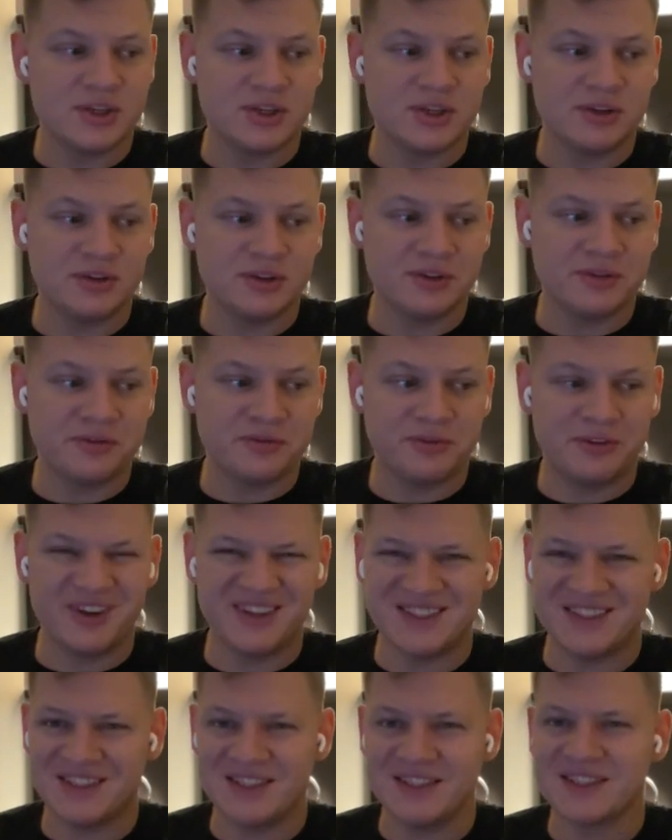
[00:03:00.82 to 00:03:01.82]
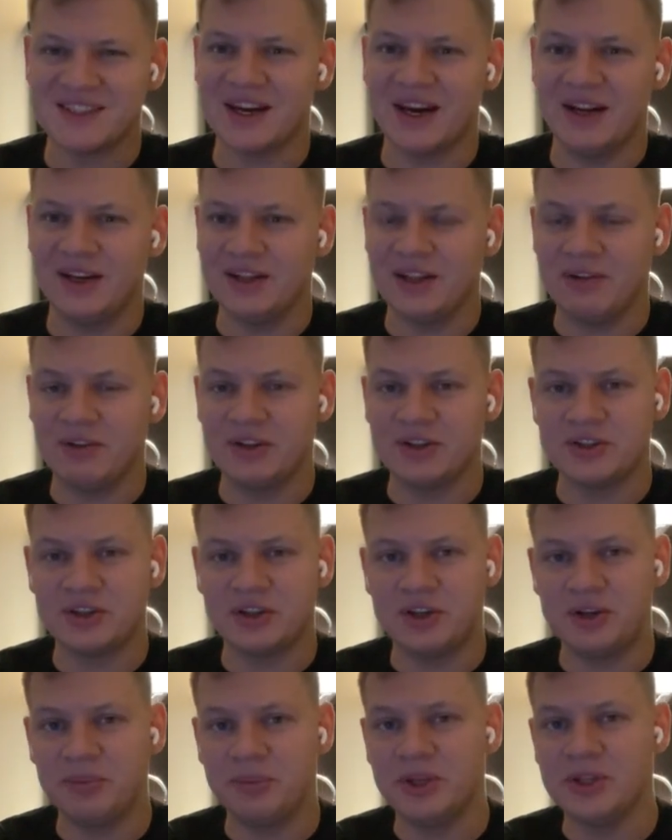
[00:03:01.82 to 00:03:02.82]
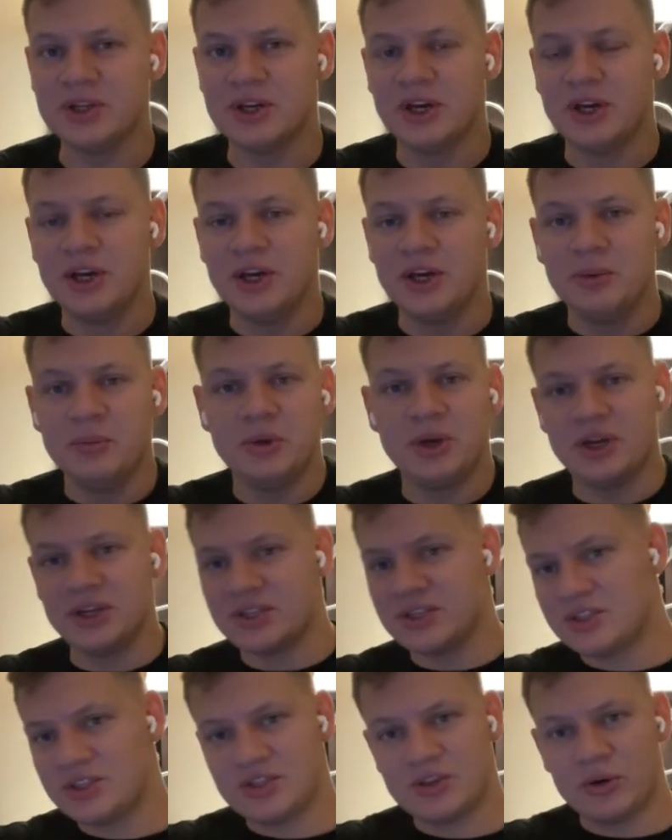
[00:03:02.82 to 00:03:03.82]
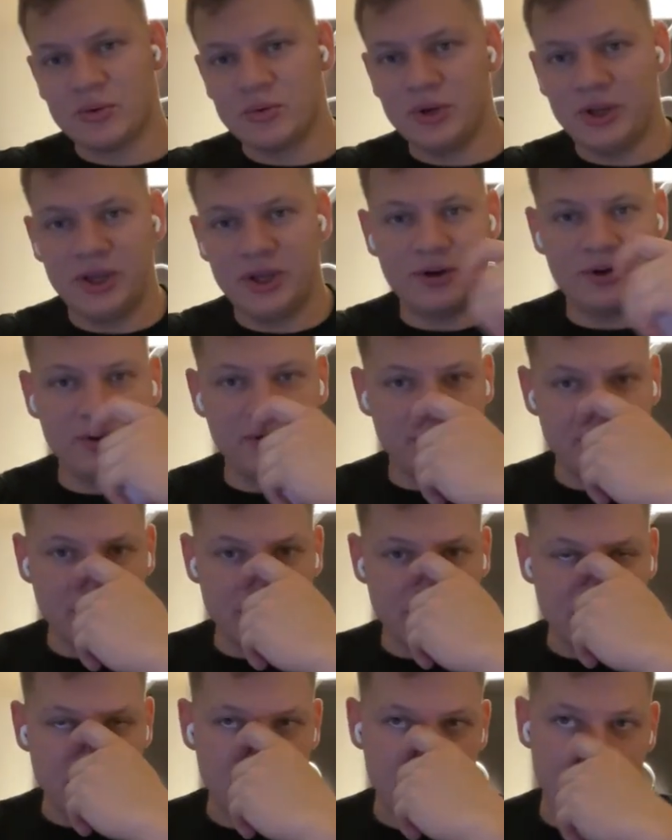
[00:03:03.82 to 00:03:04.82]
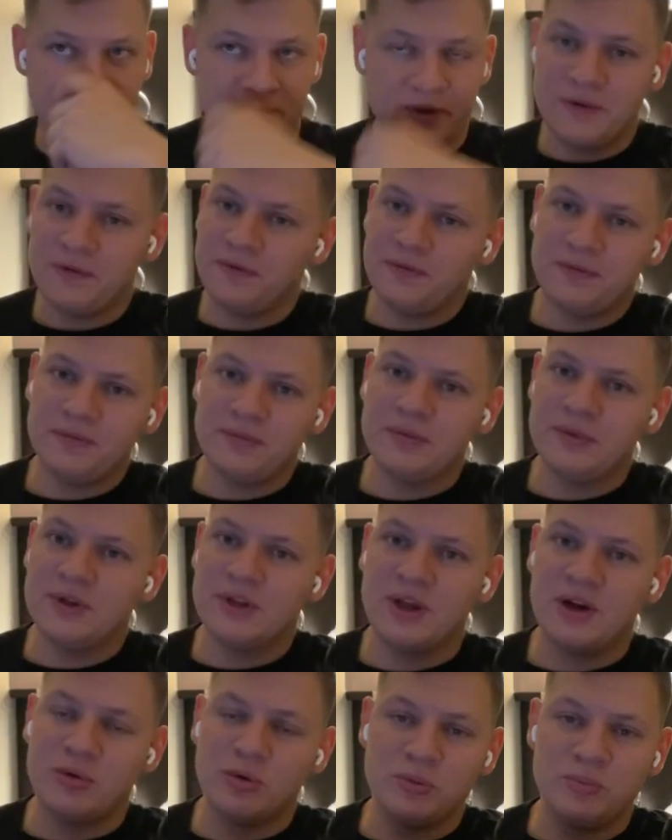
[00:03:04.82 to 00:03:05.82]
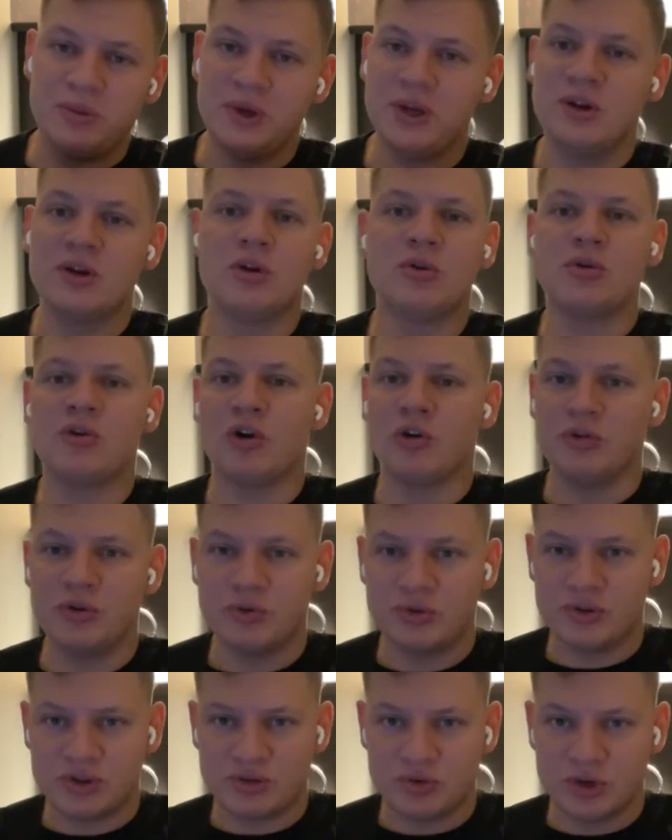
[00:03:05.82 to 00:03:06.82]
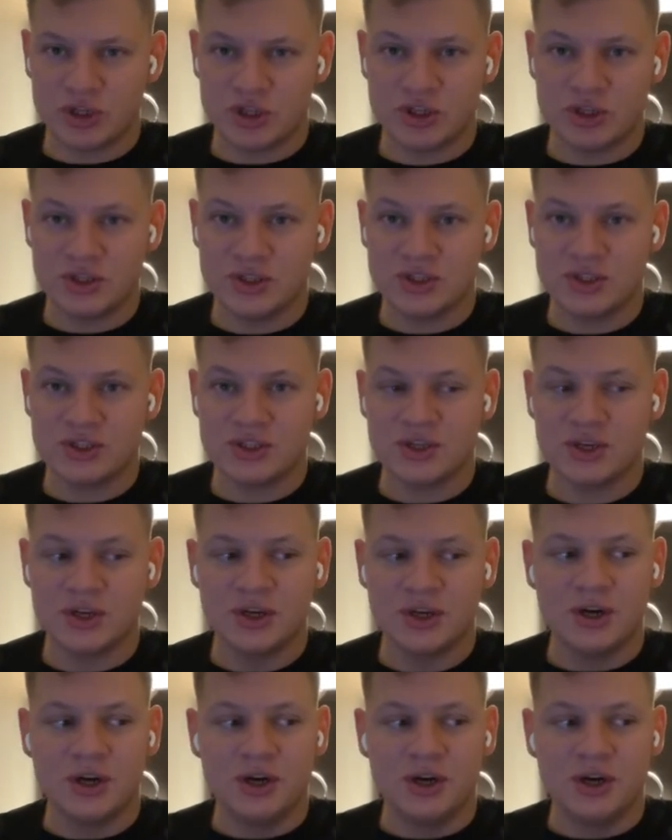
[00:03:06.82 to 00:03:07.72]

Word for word: and first this kind of level tournament because it's so near if if there would be no covid restrictions